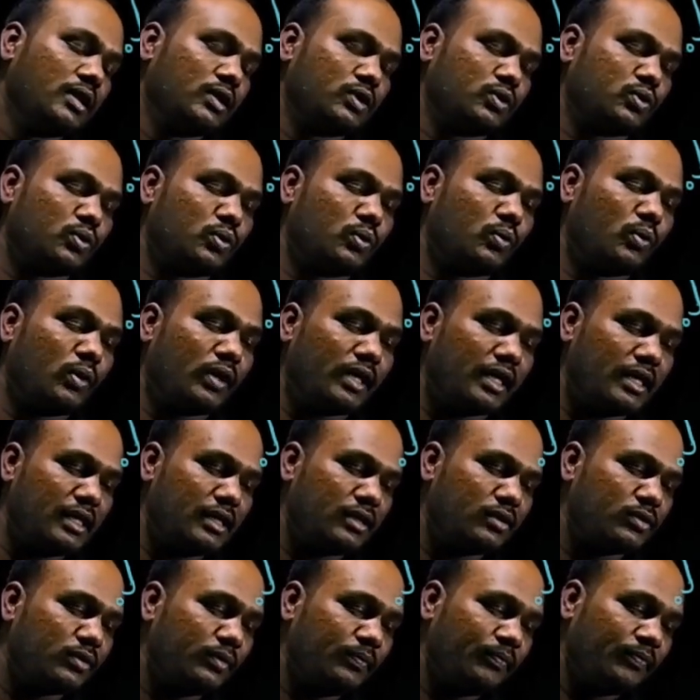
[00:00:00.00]
So what I
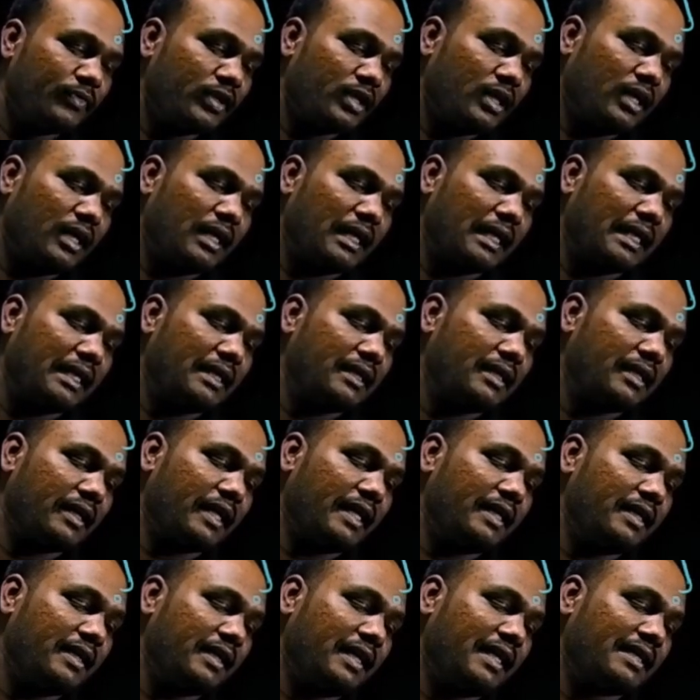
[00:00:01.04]
will do, I can
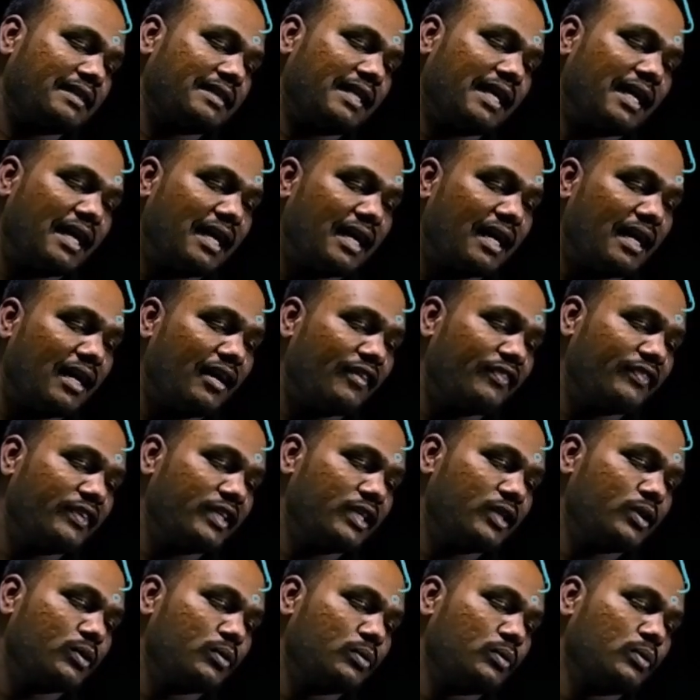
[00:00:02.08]
write it as half
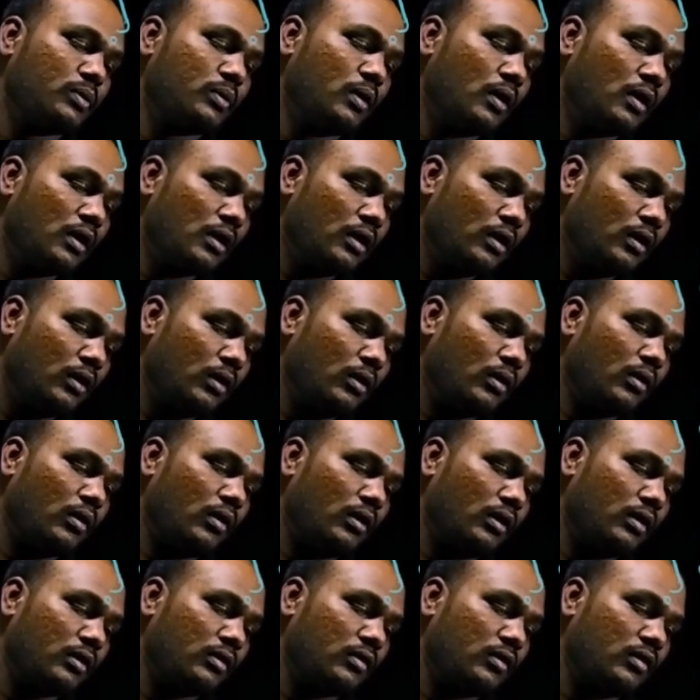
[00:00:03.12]
into
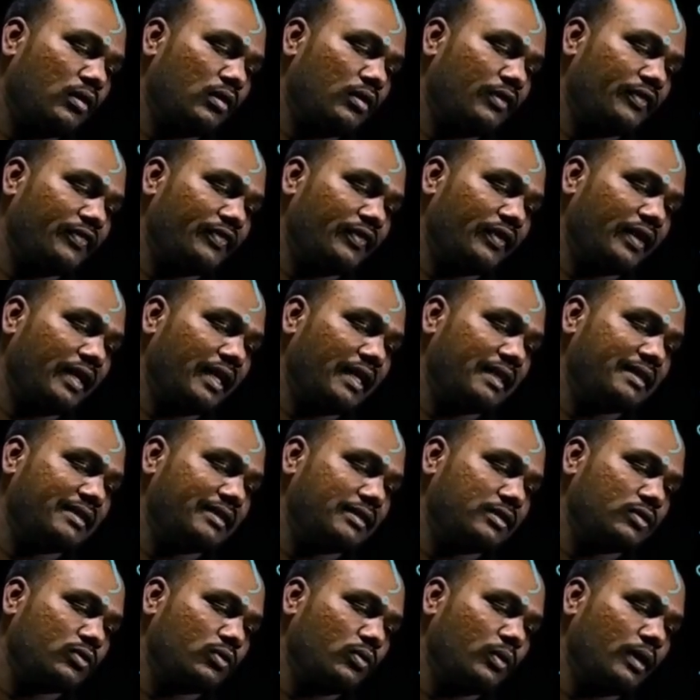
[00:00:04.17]
log of s
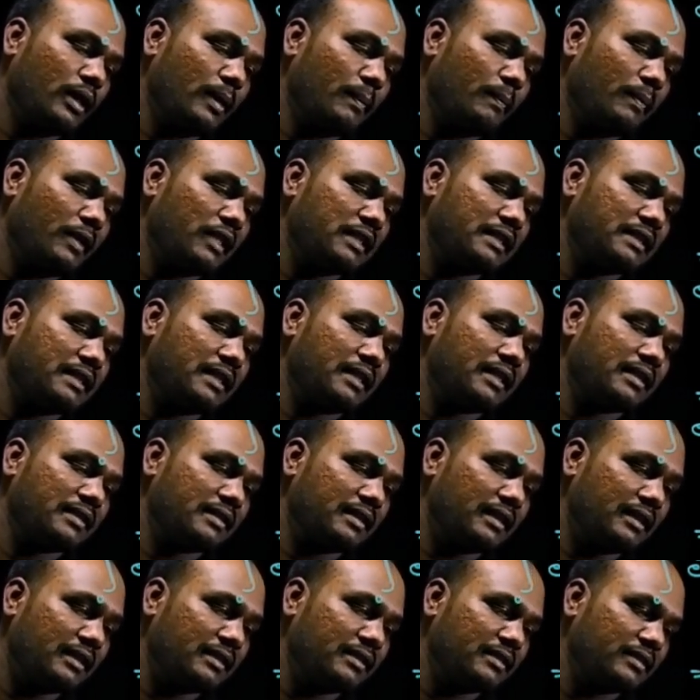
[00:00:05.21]
square plus
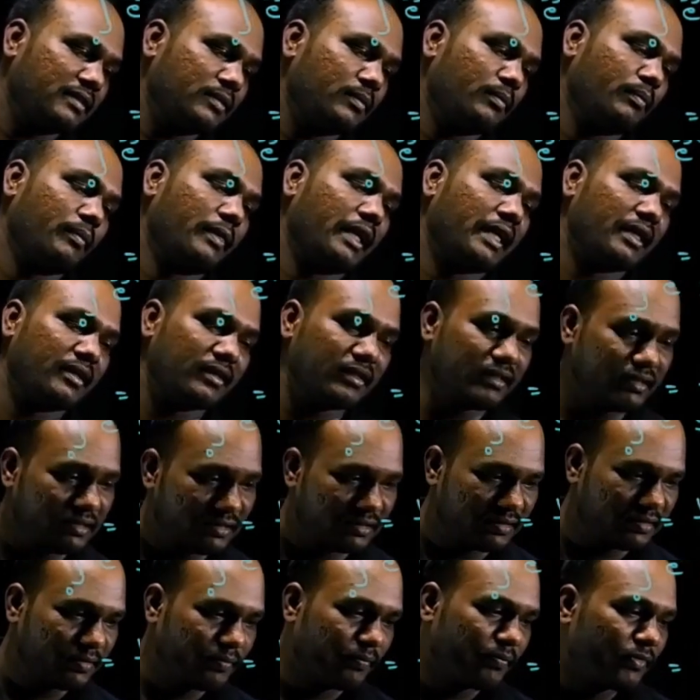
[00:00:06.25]
36
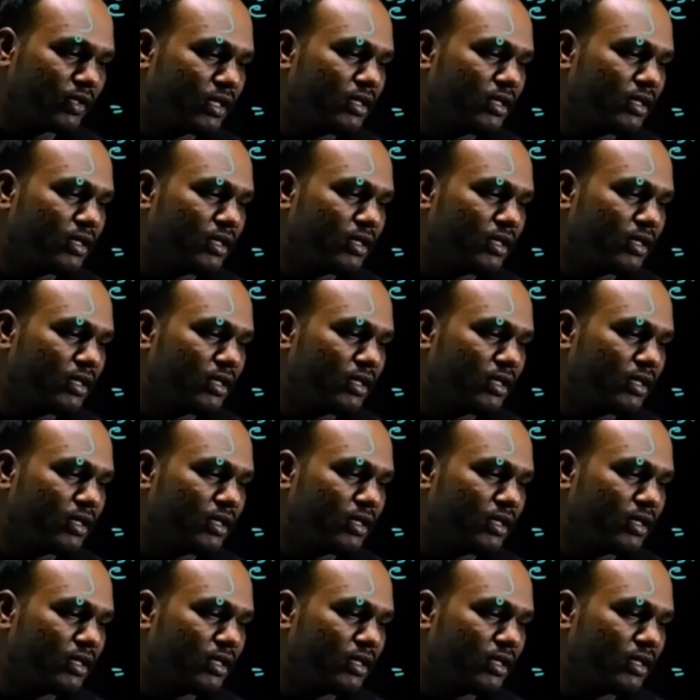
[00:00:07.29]
minus